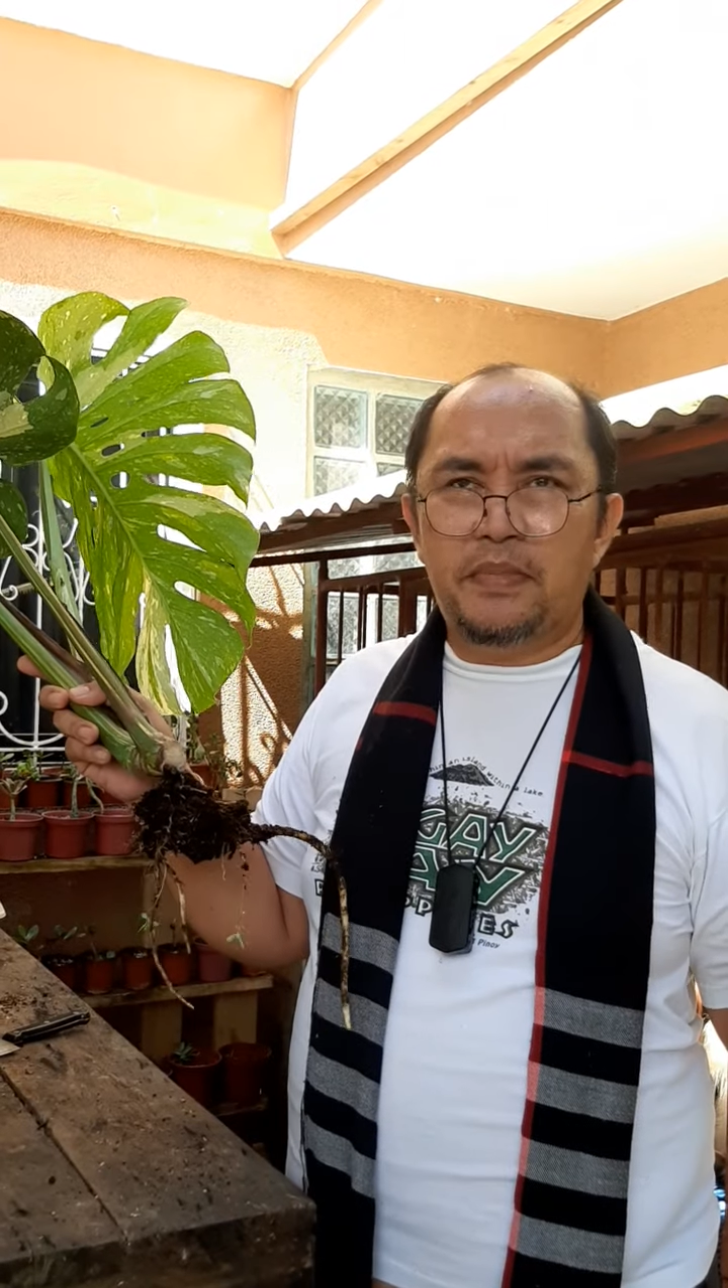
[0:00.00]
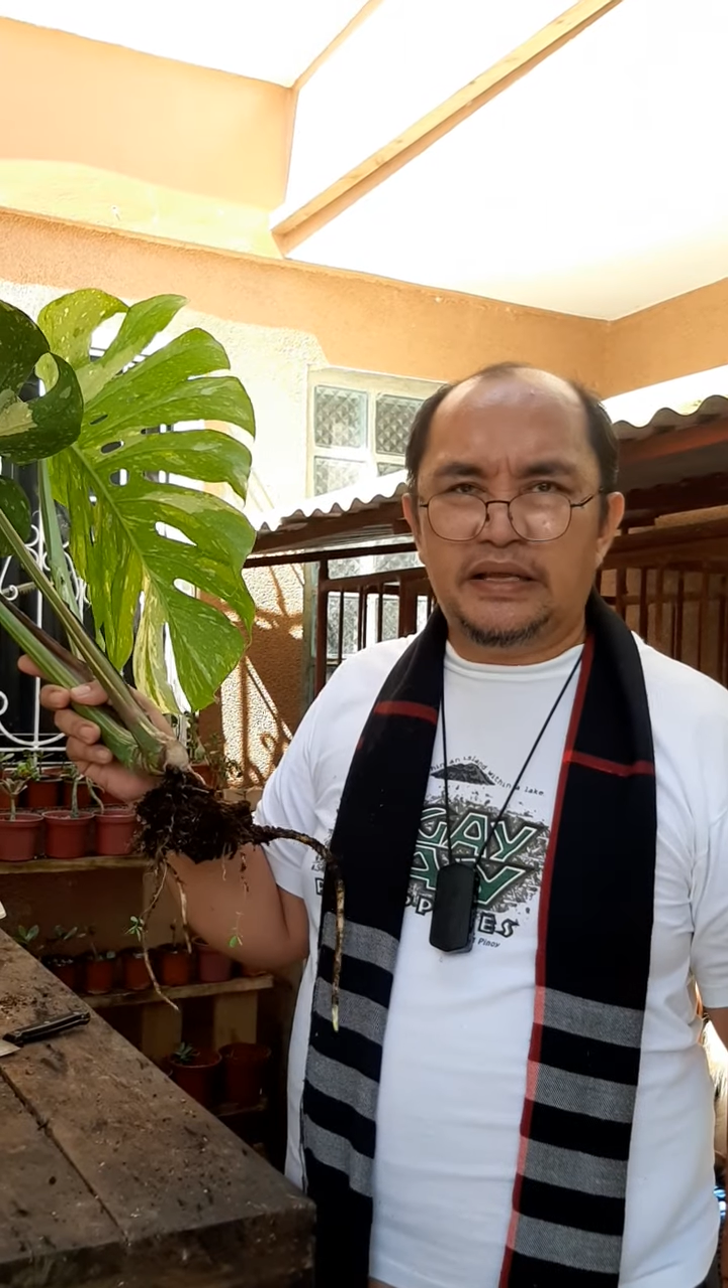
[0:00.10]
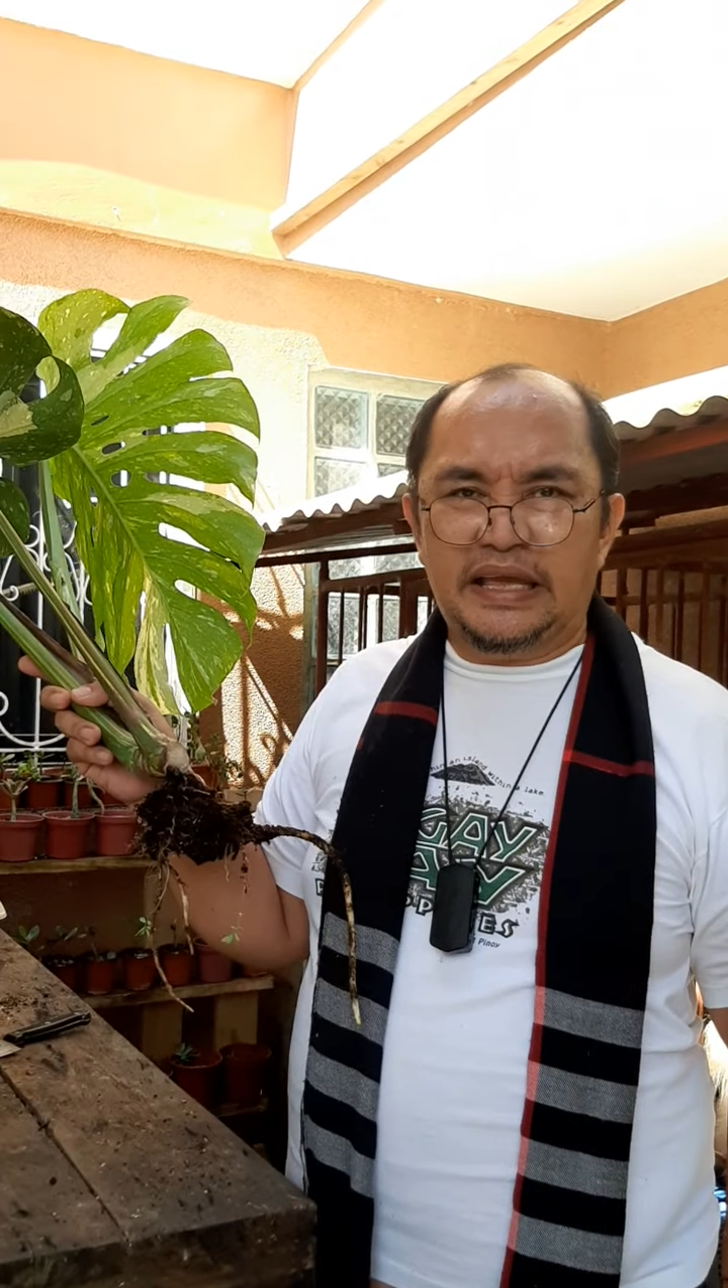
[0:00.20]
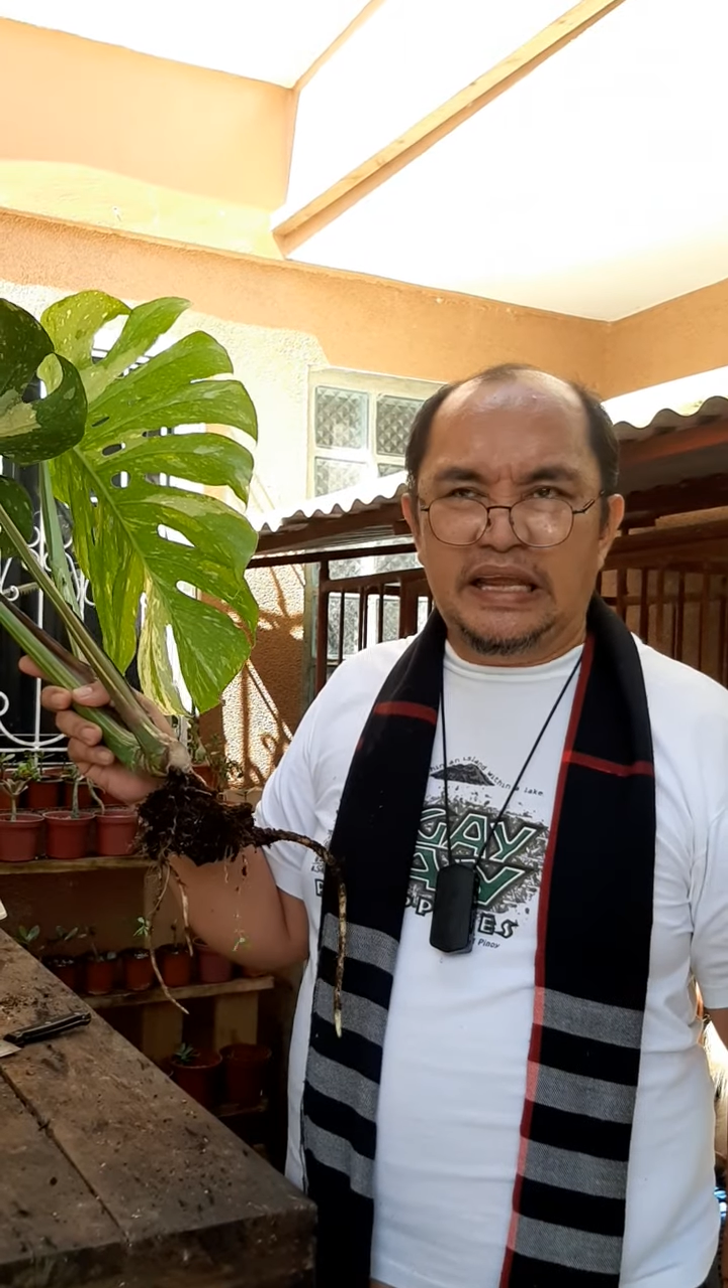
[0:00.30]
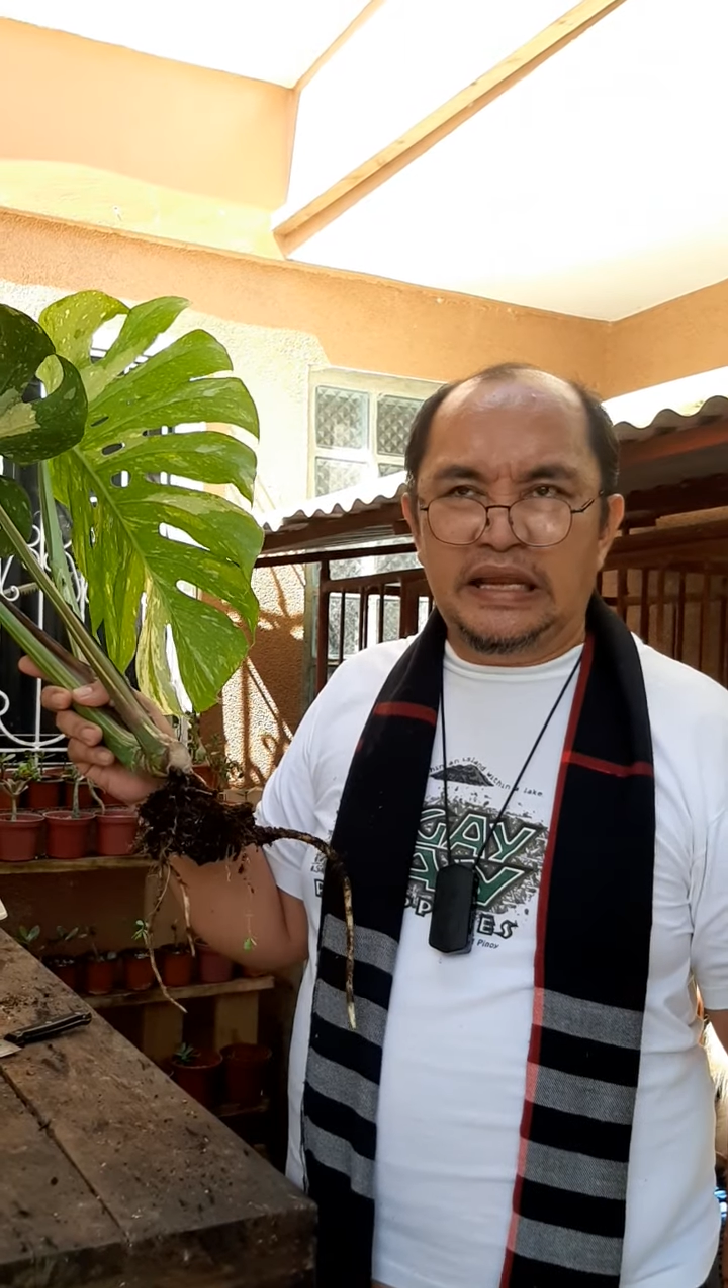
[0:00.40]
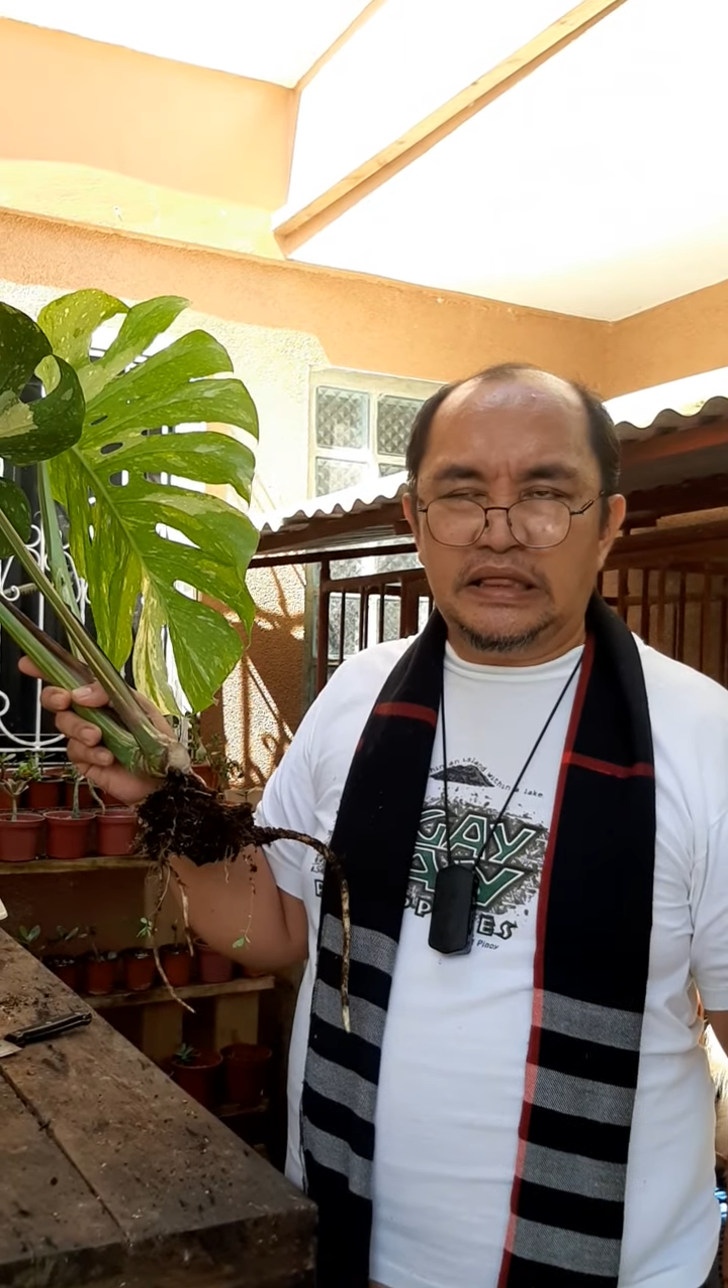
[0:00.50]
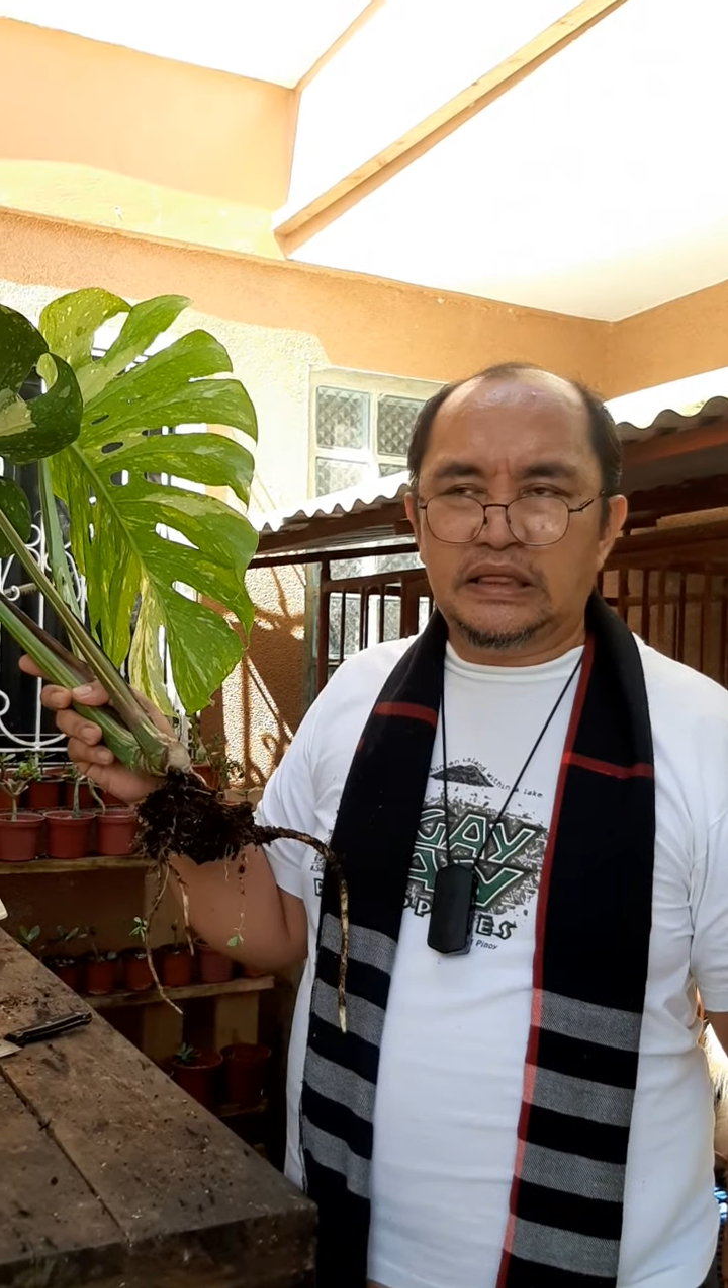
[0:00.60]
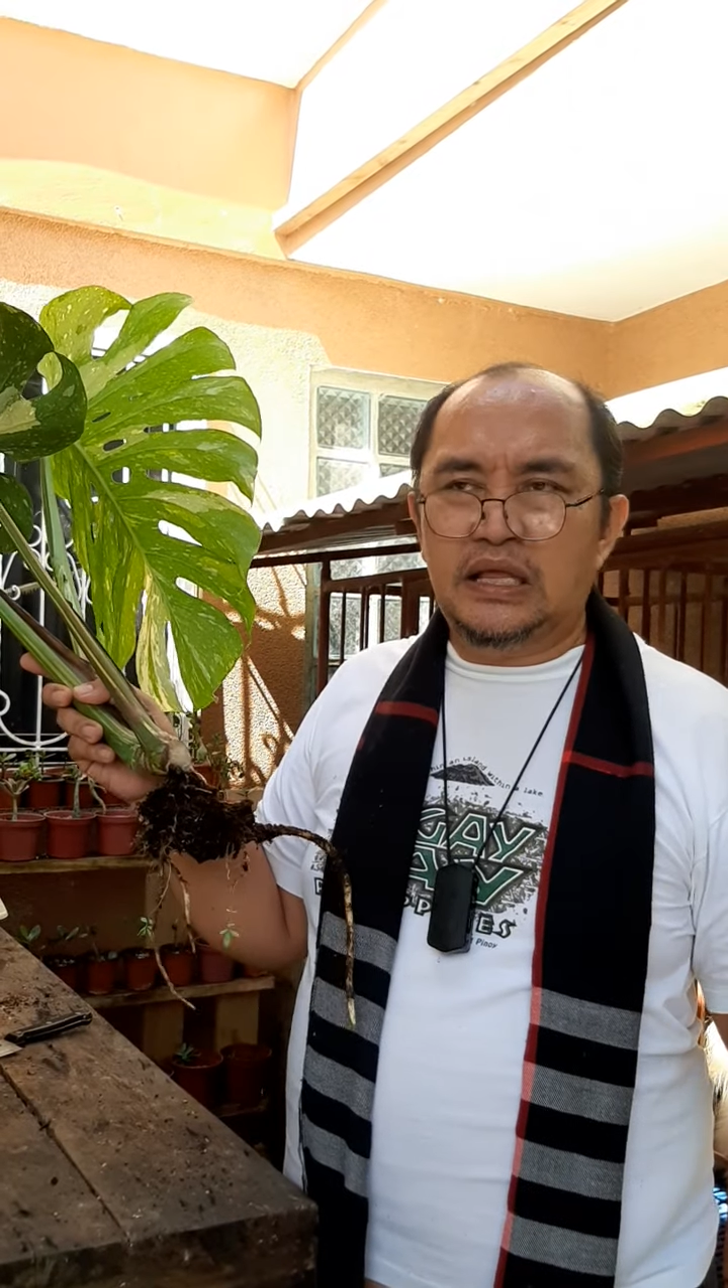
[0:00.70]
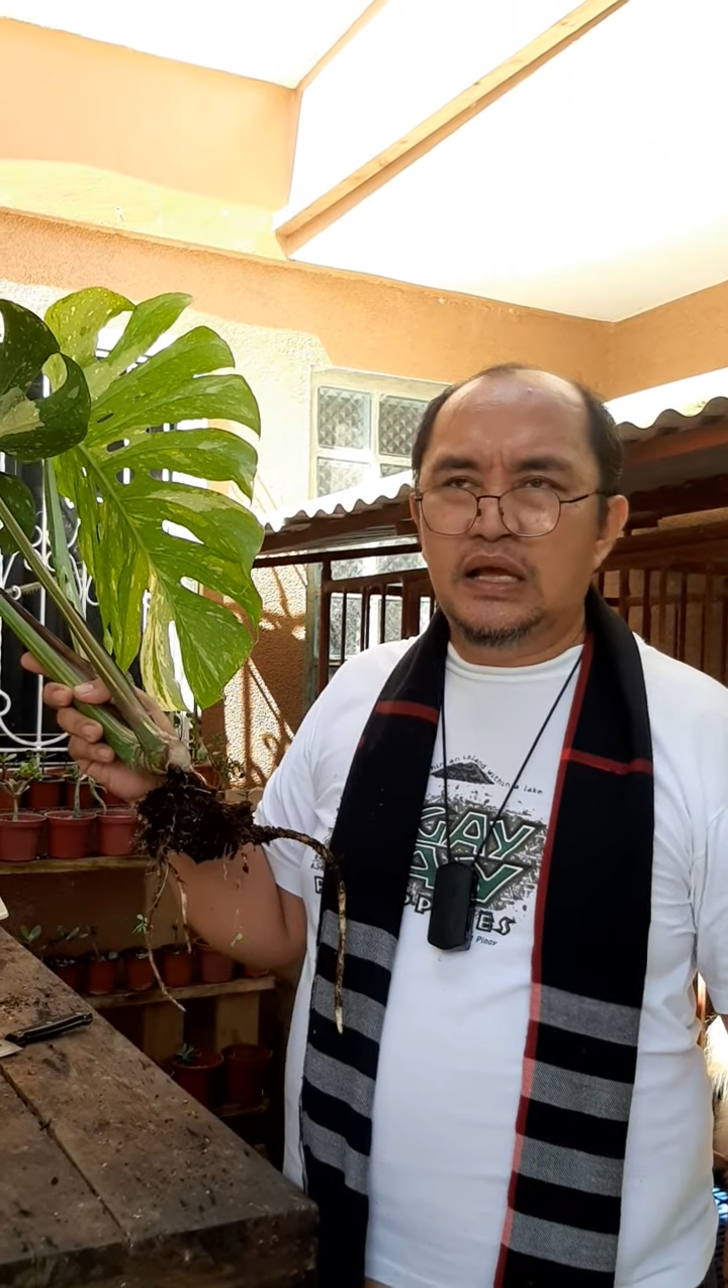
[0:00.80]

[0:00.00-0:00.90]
pag-init,